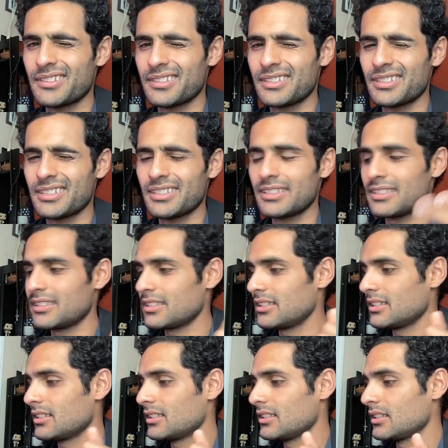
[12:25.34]

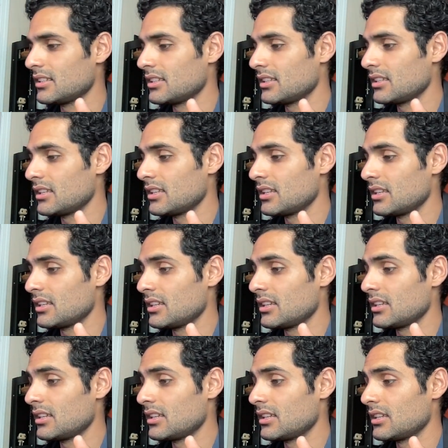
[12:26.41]

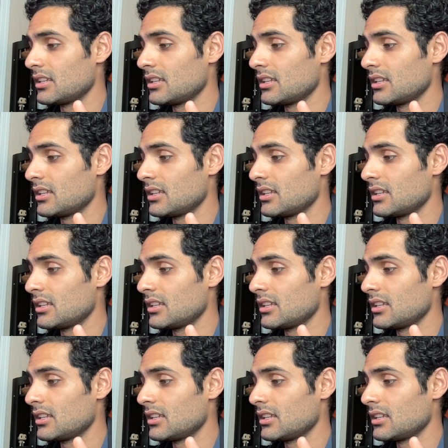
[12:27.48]
(no one is talking)